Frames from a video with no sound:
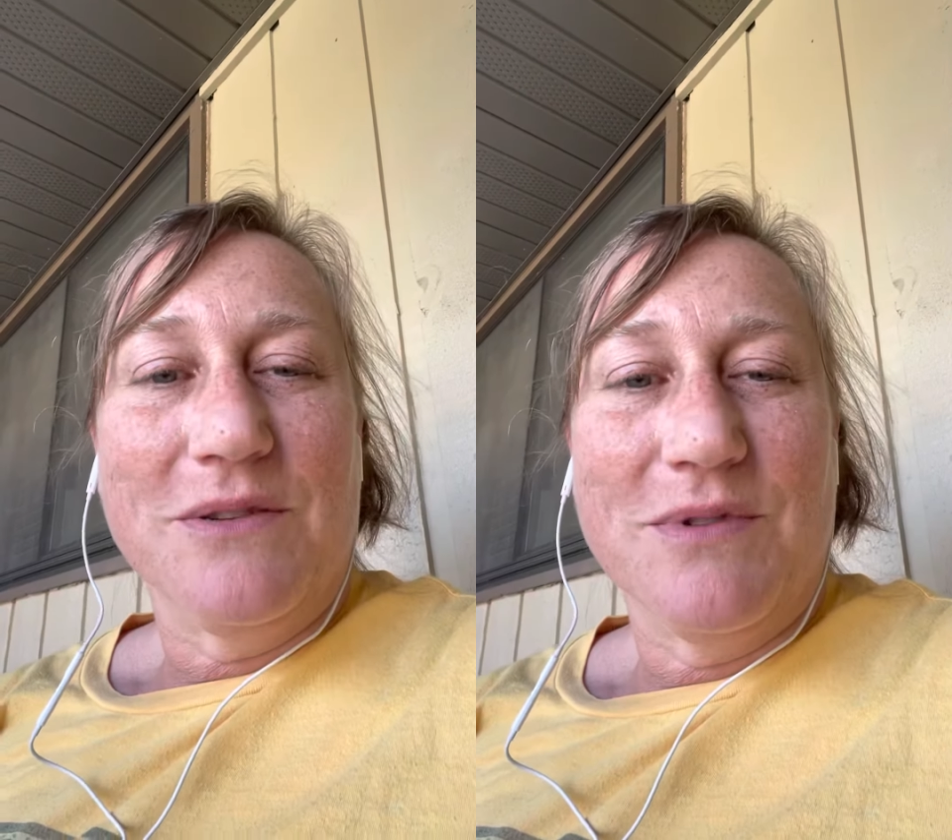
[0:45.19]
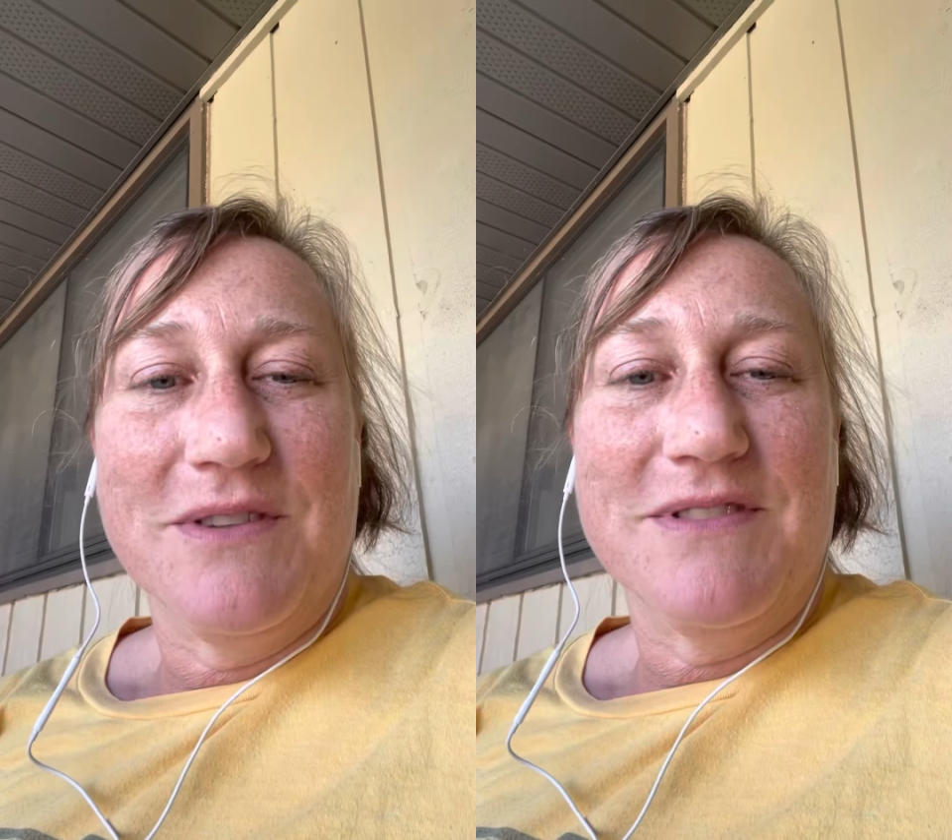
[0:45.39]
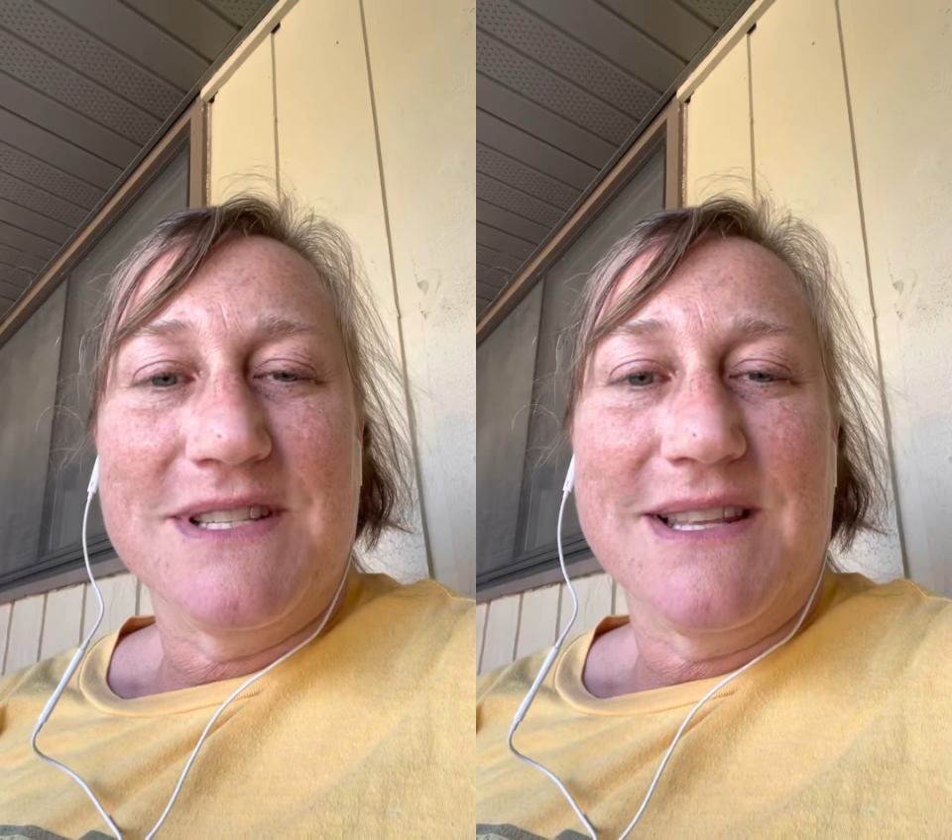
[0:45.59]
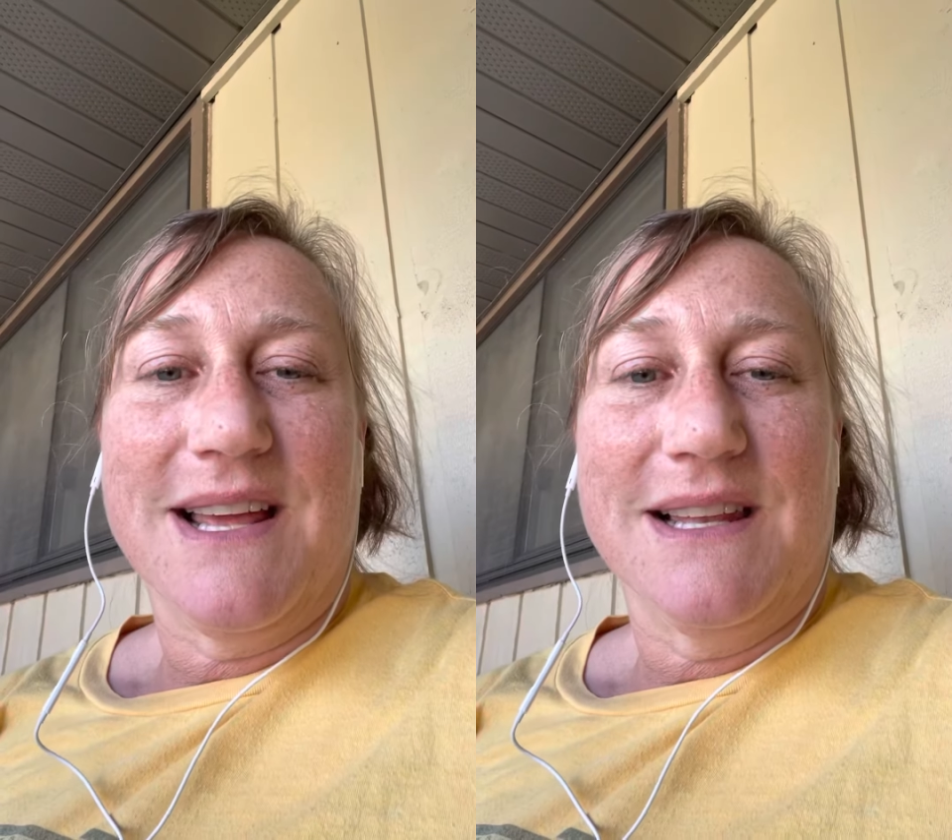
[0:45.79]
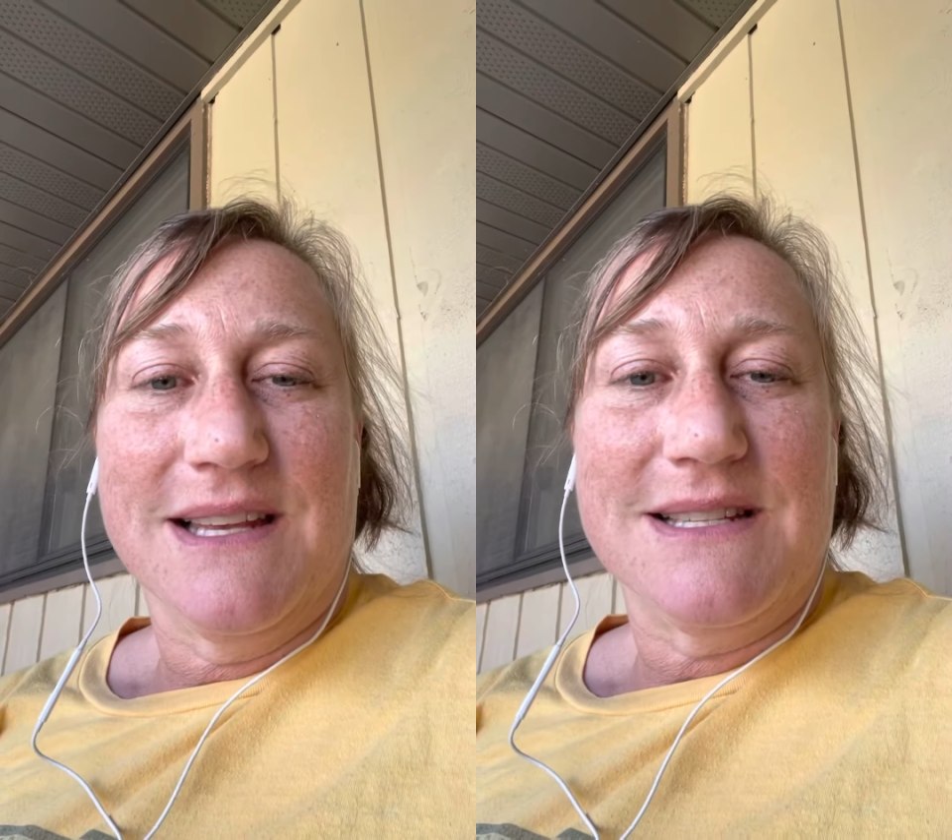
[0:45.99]
revisit
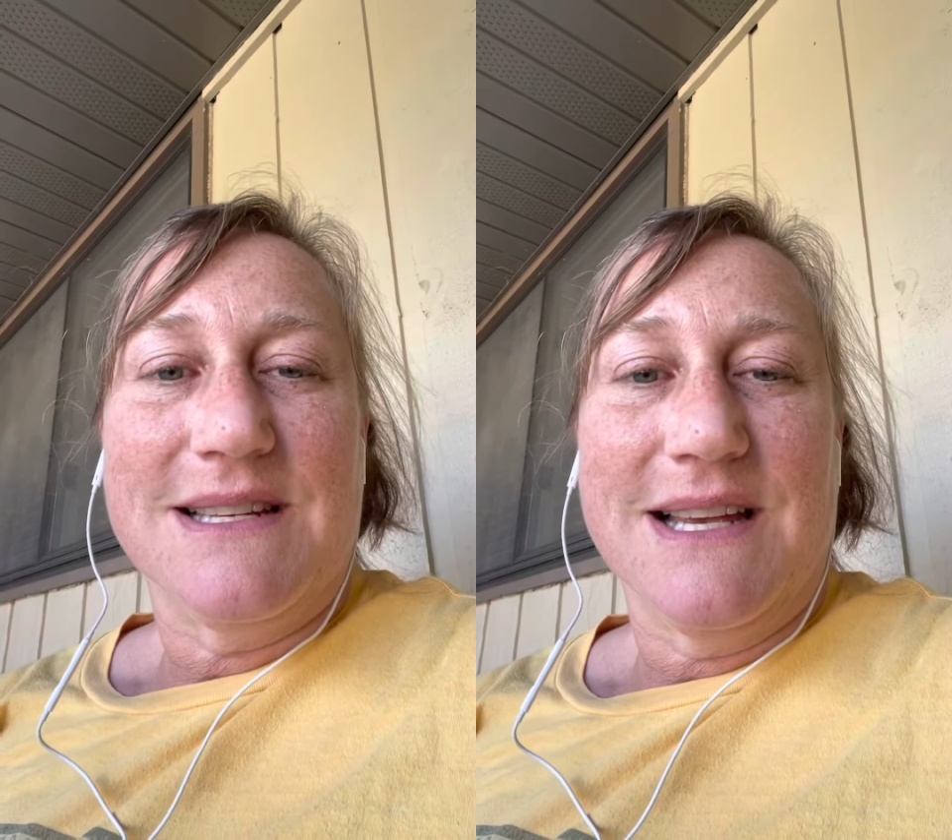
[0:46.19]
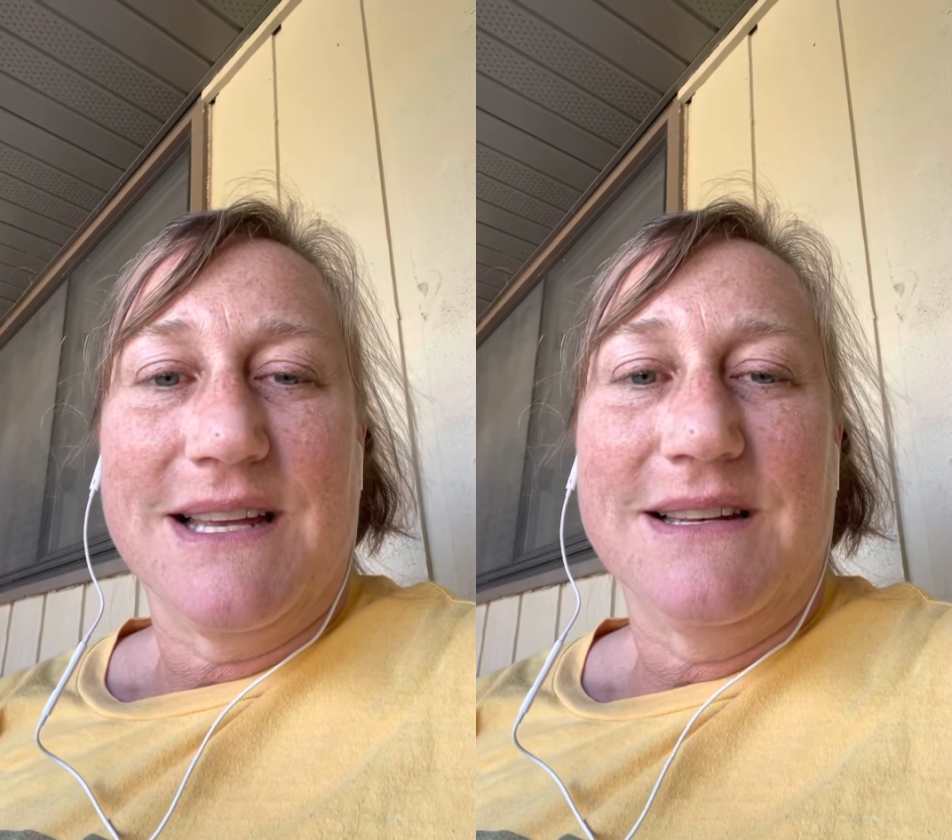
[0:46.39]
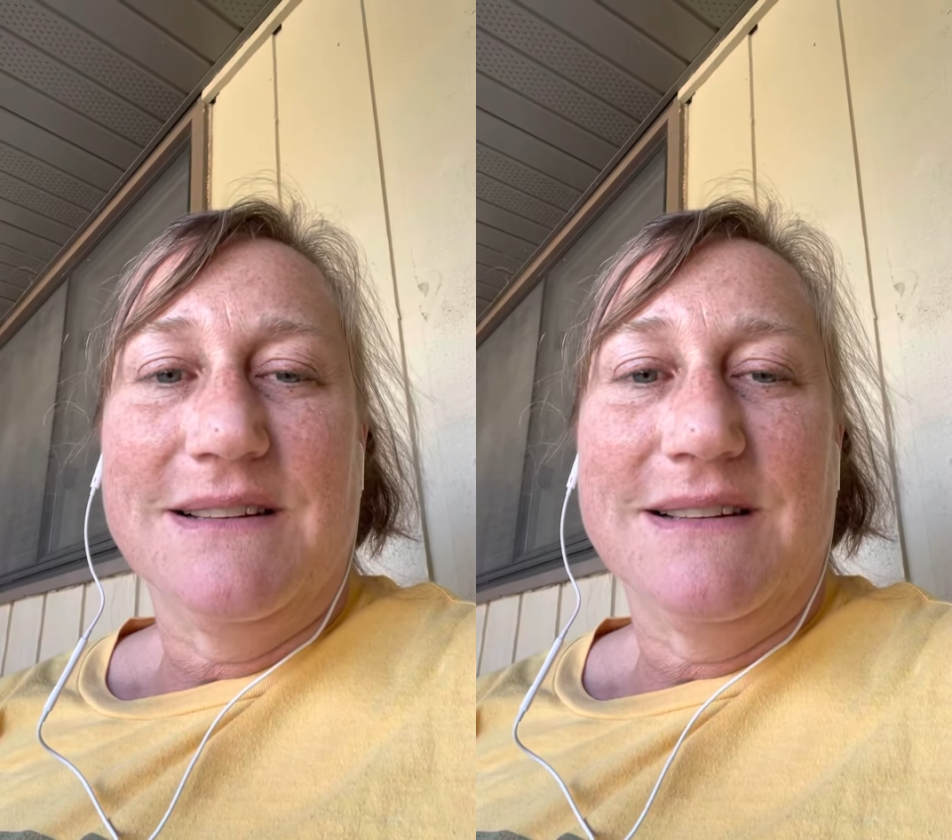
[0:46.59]
that list again.